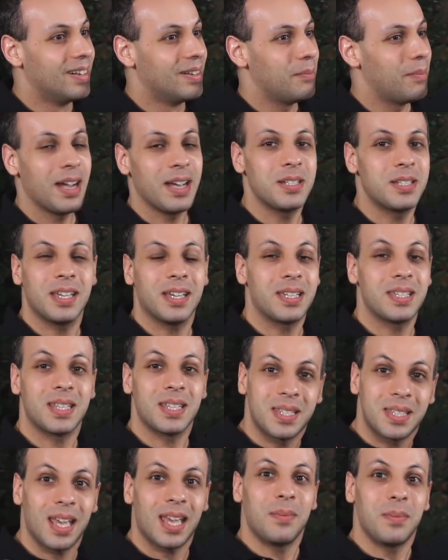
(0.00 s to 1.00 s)
My dick is
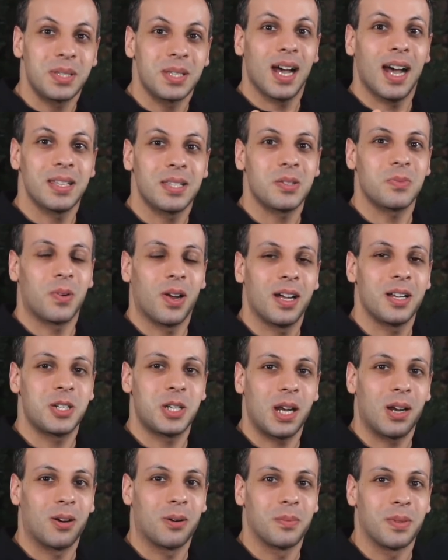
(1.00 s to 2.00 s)
the same size as Ron
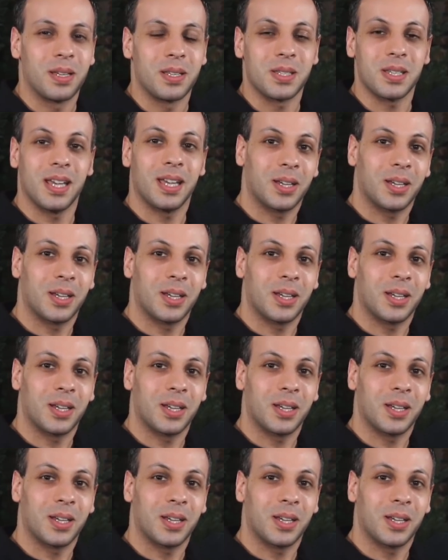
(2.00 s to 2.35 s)
Jeremy's.